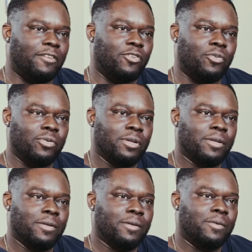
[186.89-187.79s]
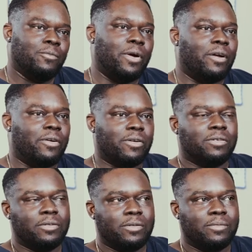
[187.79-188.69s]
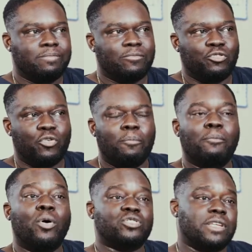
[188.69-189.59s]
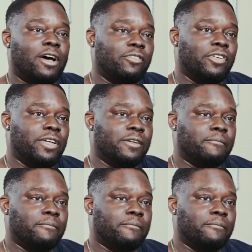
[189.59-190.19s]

level where you're most healthy.